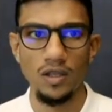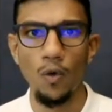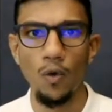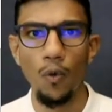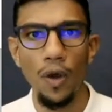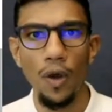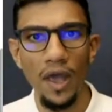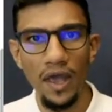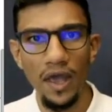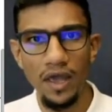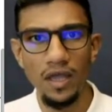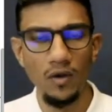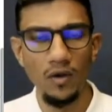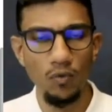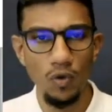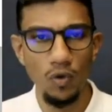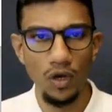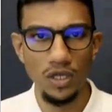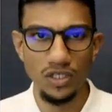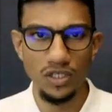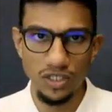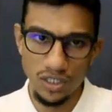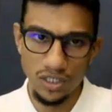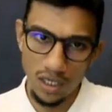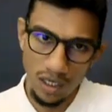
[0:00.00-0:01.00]
The way in
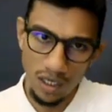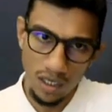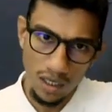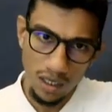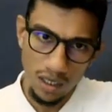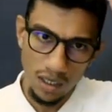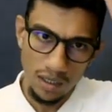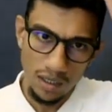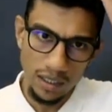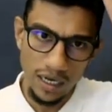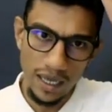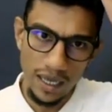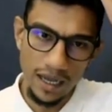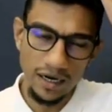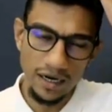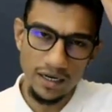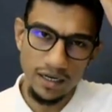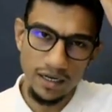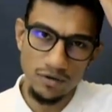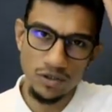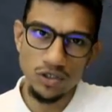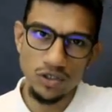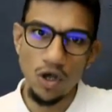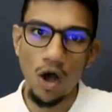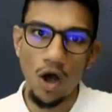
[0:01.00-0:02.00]
which the
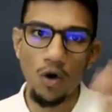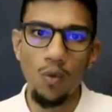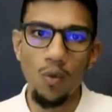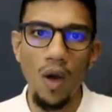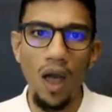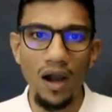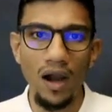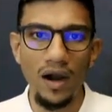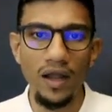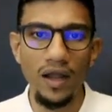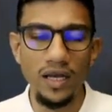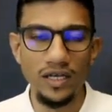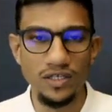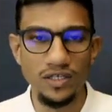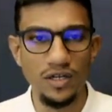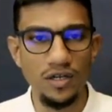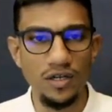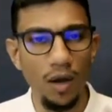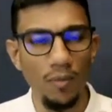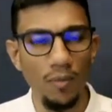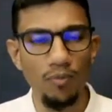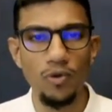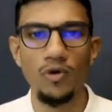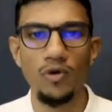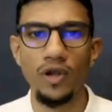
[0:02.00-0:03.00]
negative stock
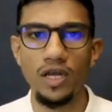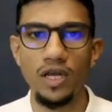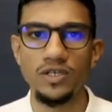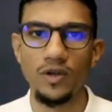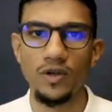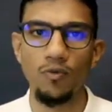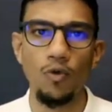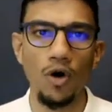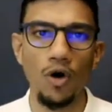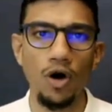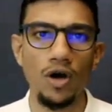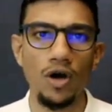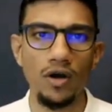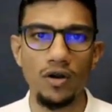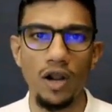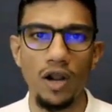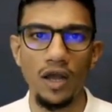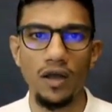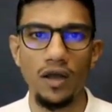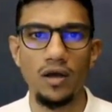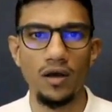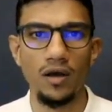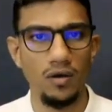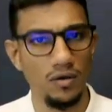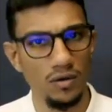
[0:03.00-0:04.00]
validation computation
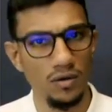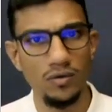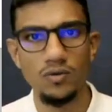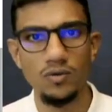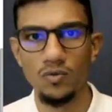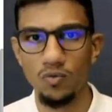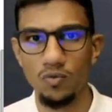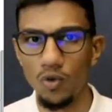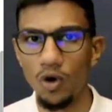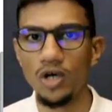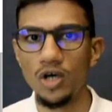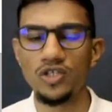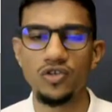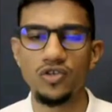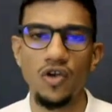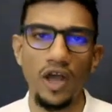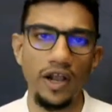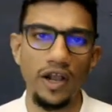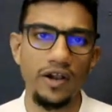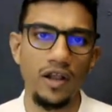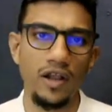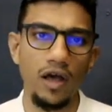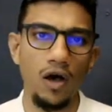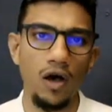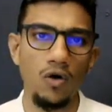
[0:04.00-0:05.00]
works
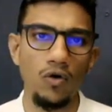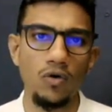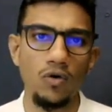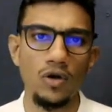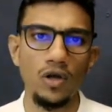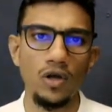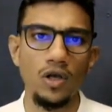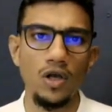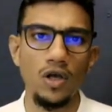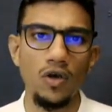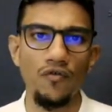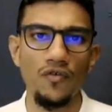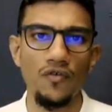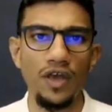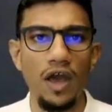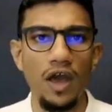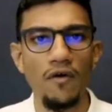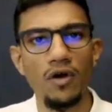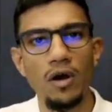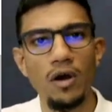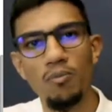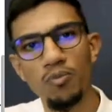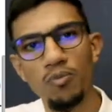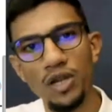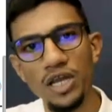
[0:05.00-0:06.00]
right now, we
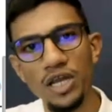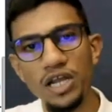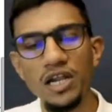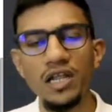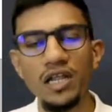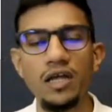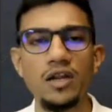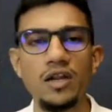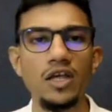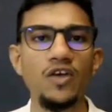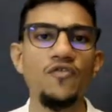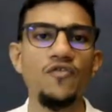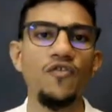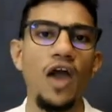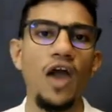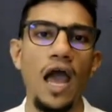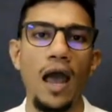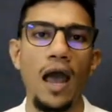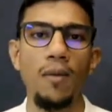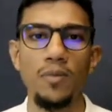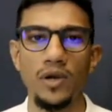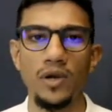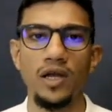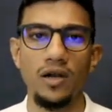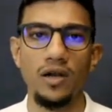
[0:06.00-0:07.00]
have completely
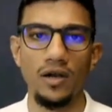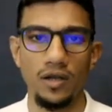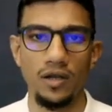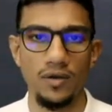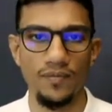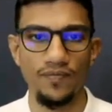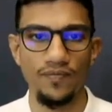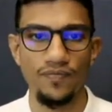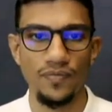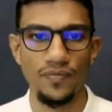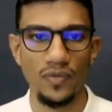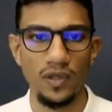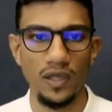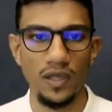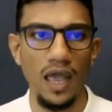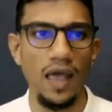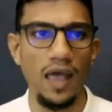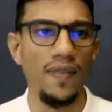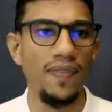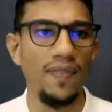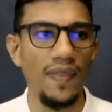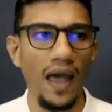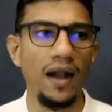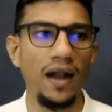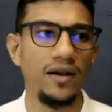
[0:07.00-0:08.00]
revamped it.
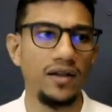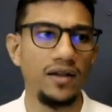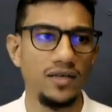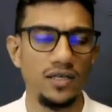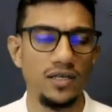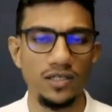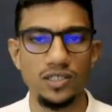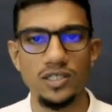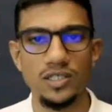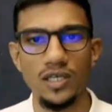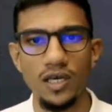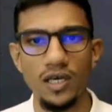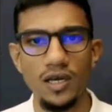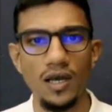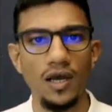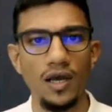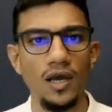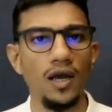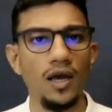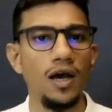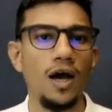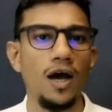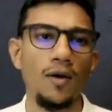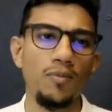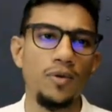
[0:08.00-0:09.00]
And that is the
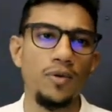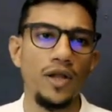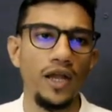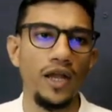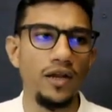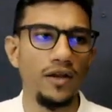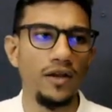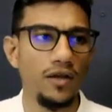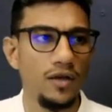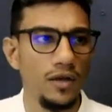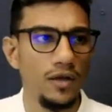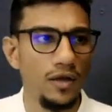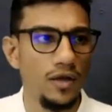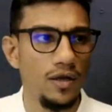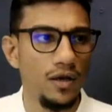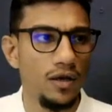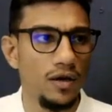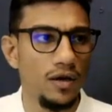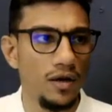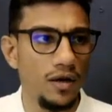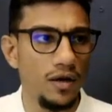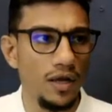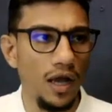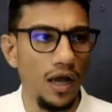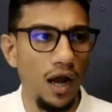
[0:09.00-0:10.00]
update
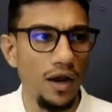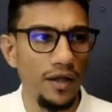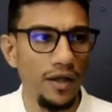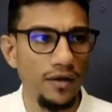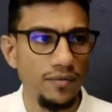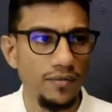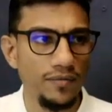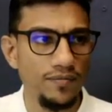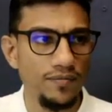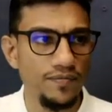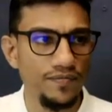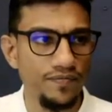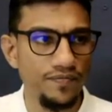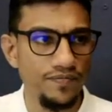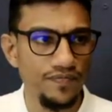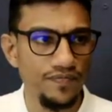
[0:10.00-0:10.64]
regarding